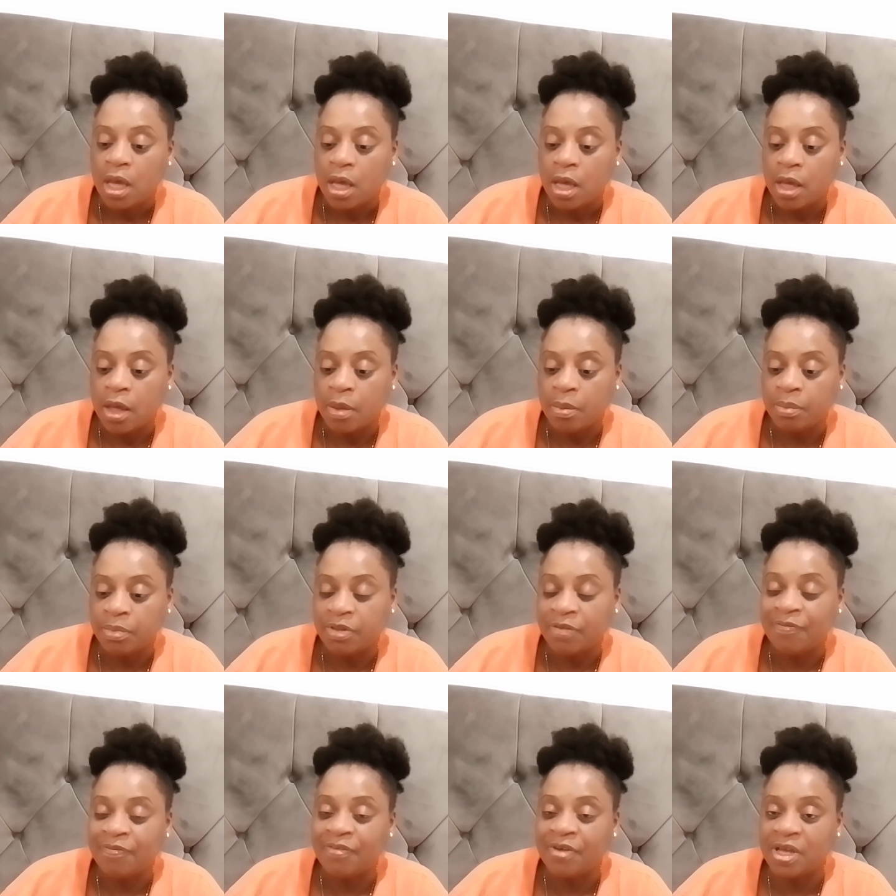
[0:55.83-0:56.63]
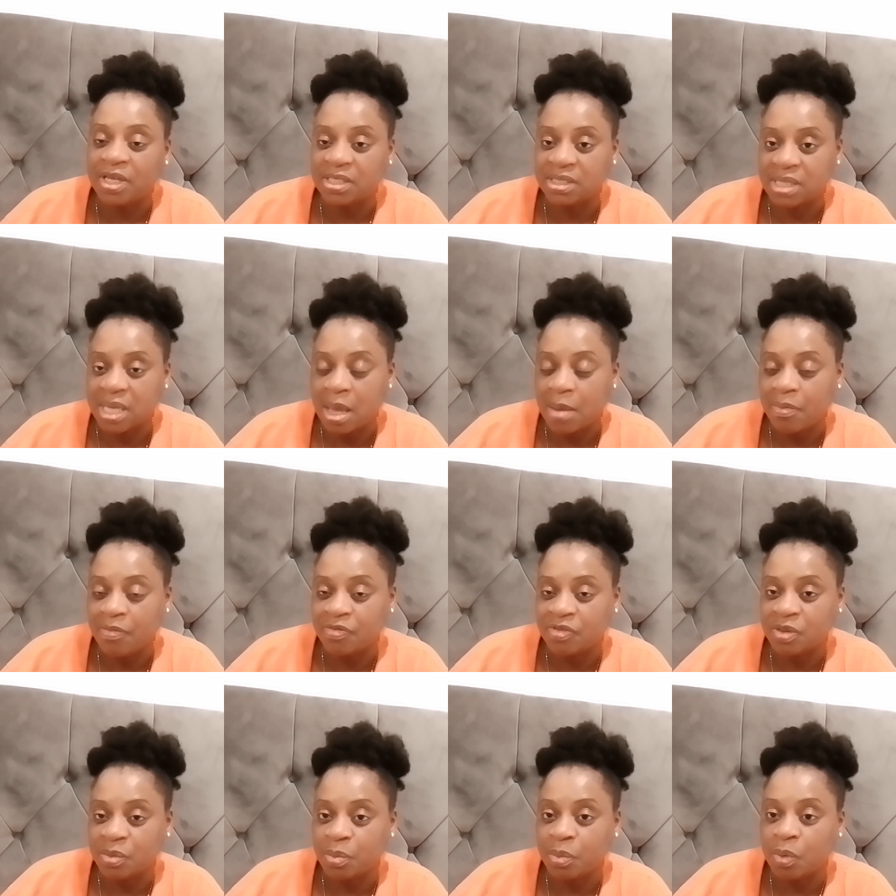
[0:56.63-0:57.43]
The first type
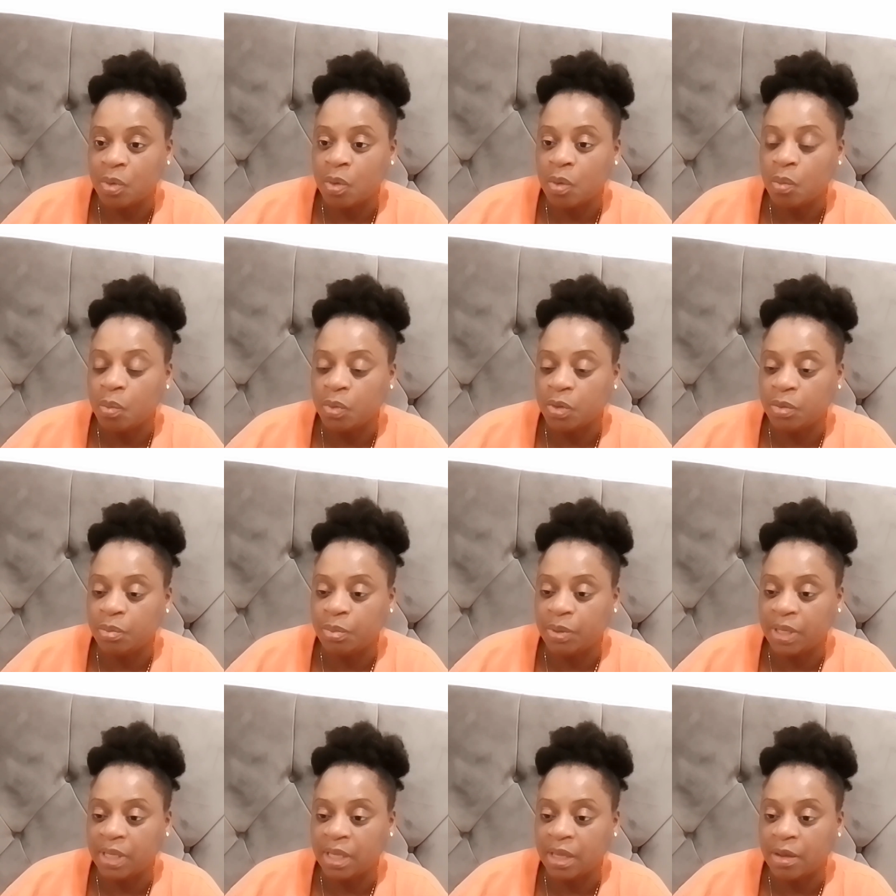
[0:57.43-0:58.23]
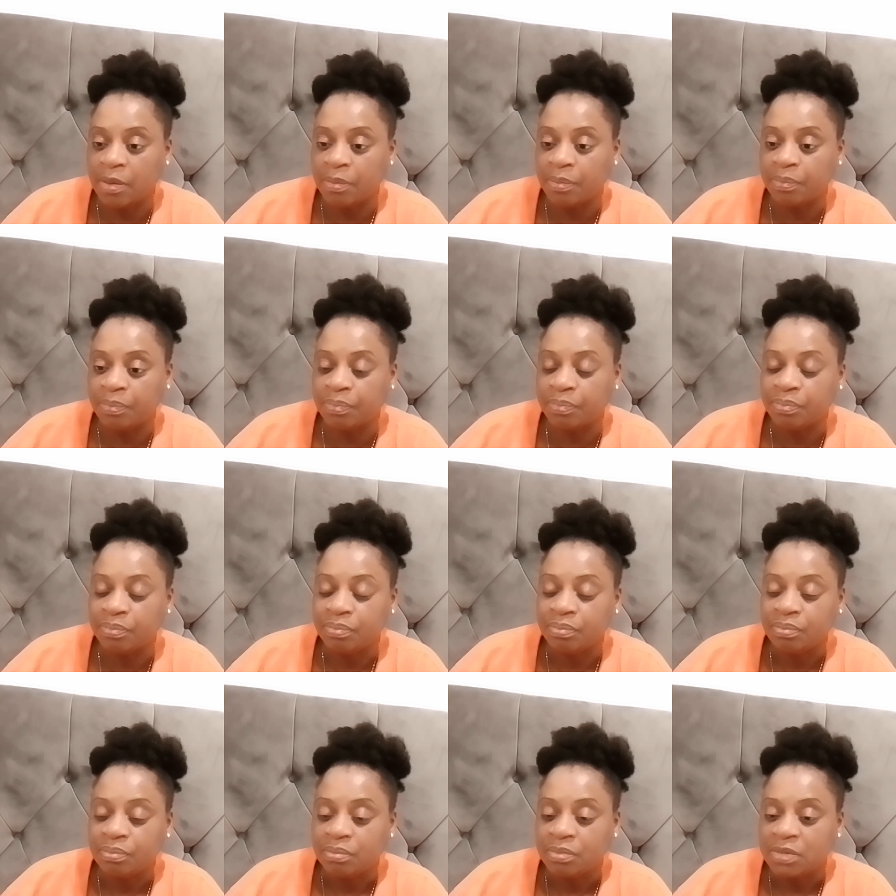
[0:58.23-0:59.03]
of support would be
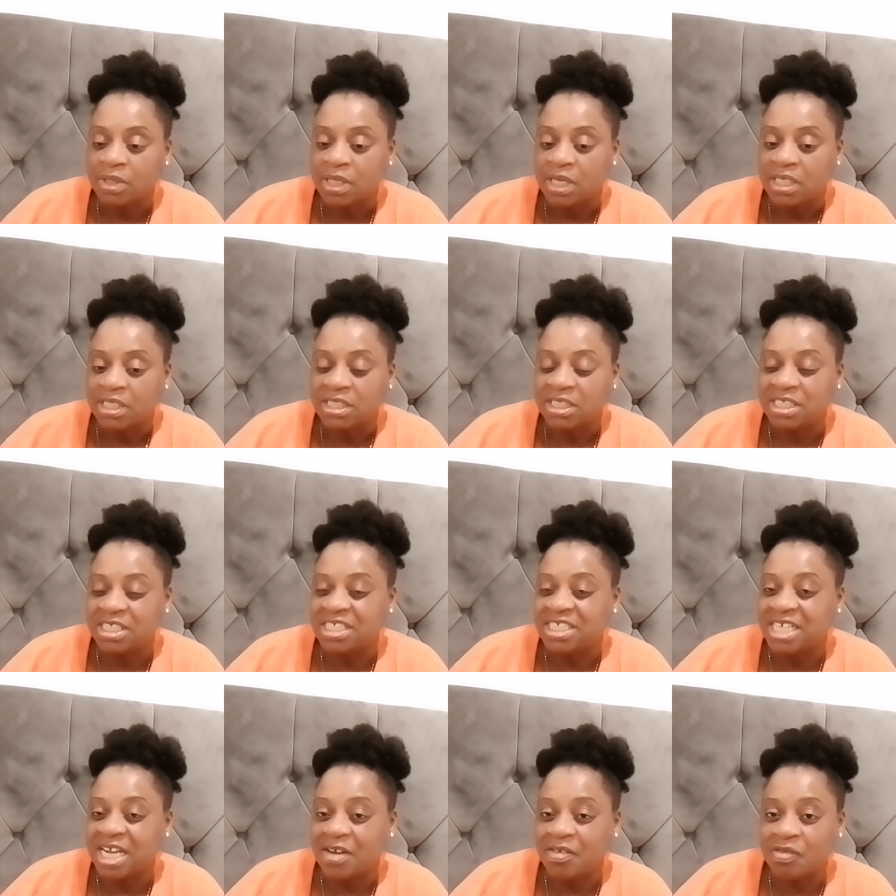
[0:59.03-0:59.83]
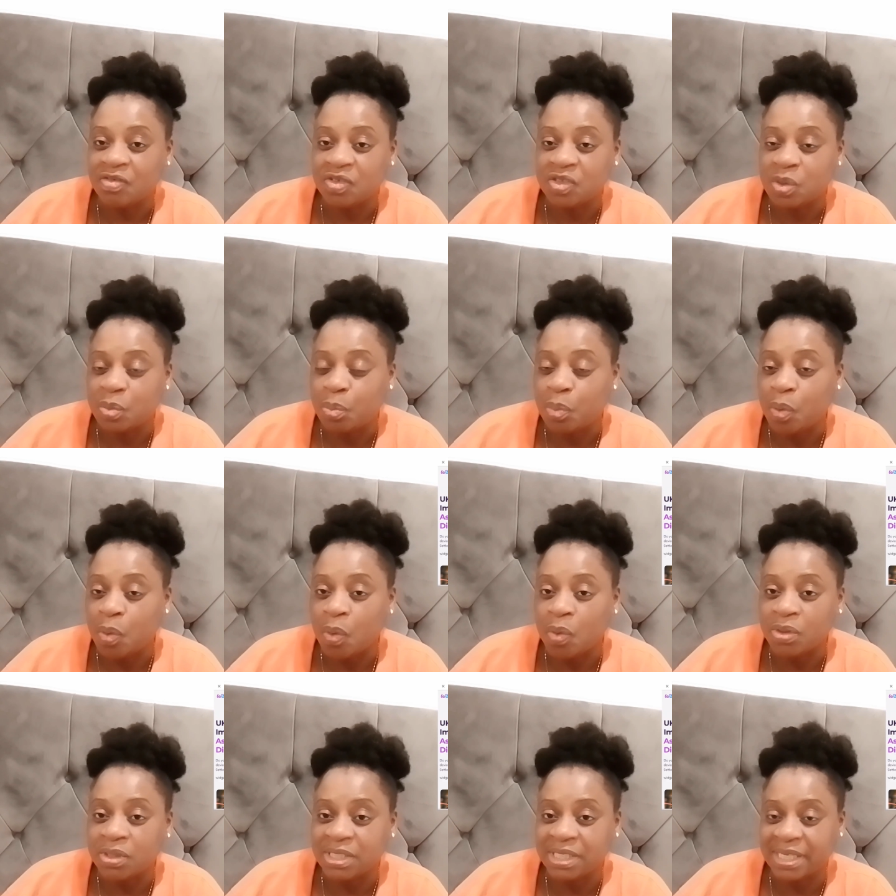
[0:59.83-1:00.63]
just general
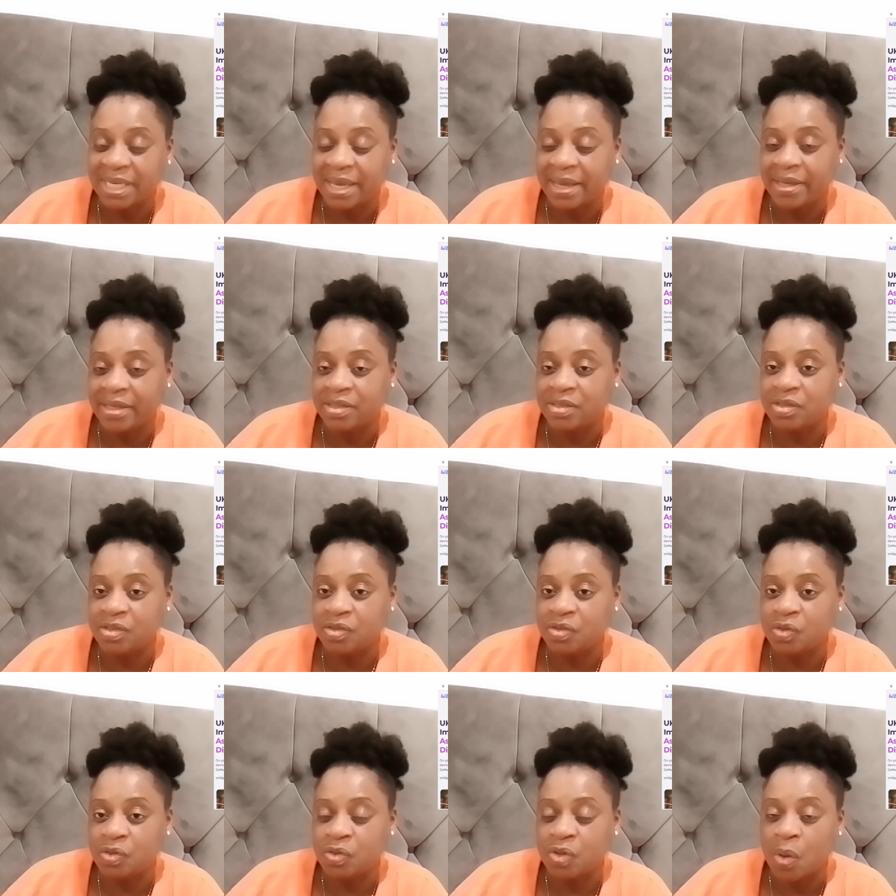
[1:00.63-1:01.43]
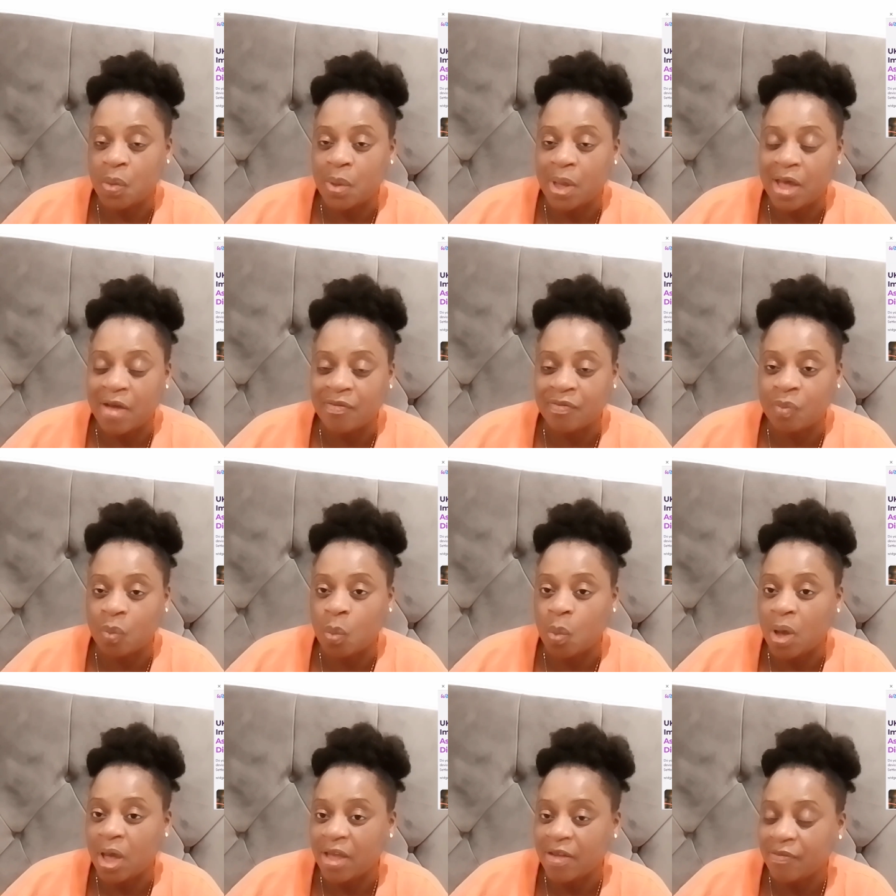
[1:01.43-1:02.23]
support in case you don't have
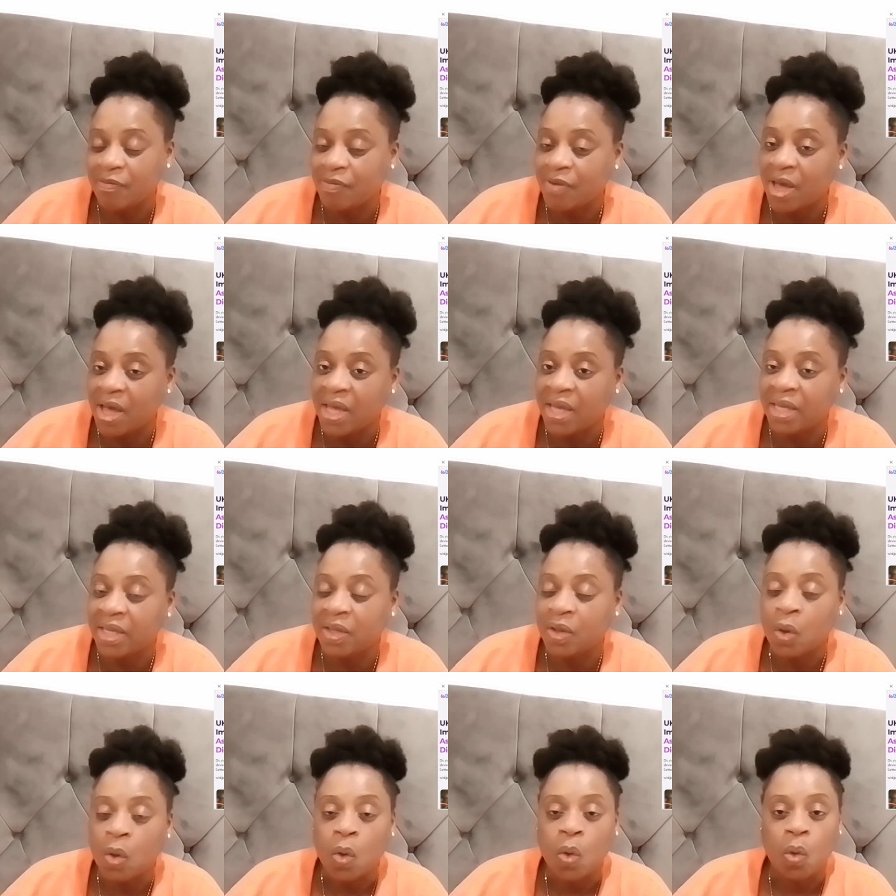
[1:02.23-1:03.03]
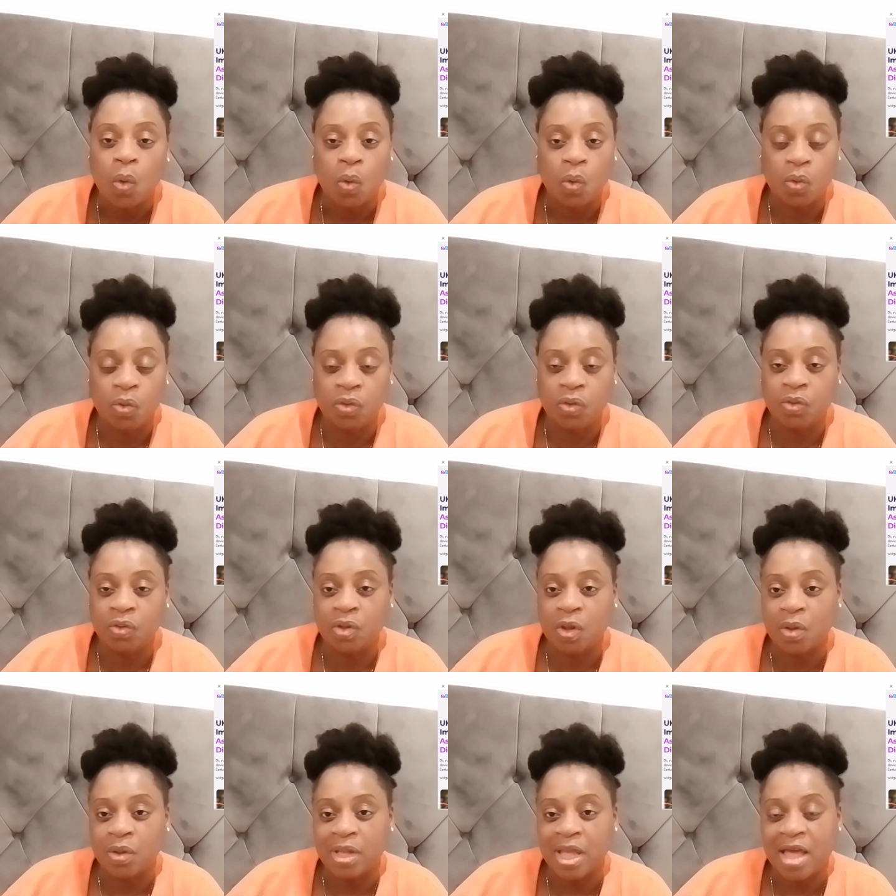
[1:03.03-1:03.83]
Wi-Fi or you
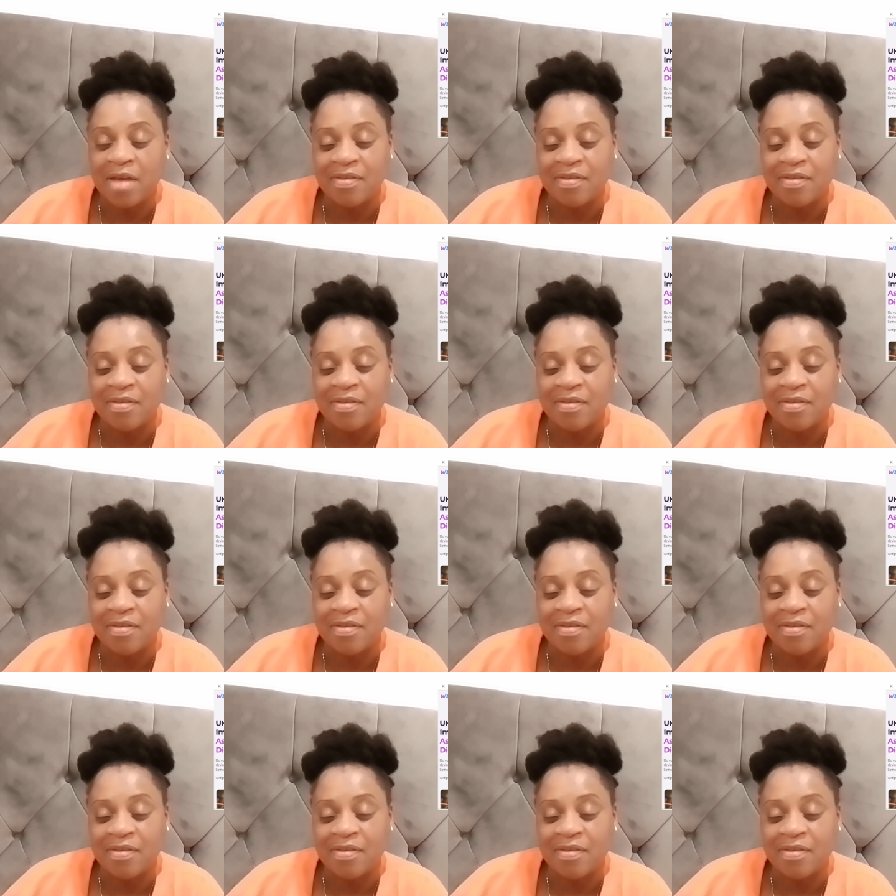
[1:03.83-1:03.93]
don't